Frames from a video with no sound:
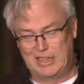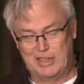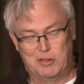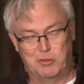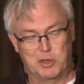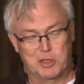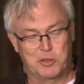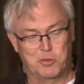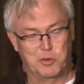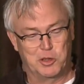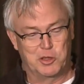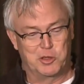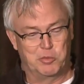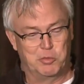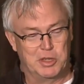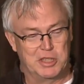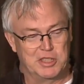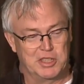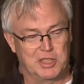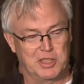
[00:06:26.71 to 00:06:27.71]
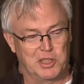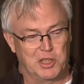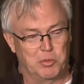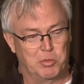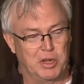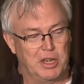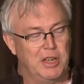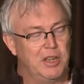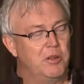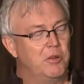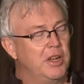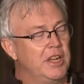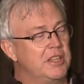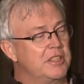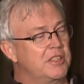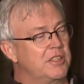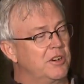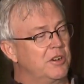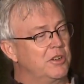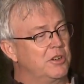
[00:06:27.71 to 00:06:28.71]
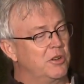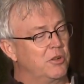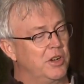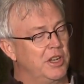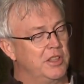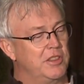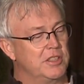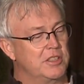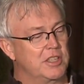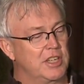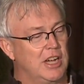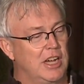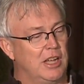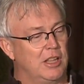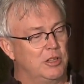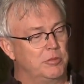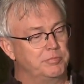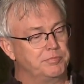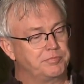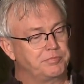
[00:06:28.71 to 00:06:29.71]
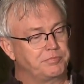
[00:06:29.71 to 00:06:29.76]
what's missing here? But anyway, I started to write this column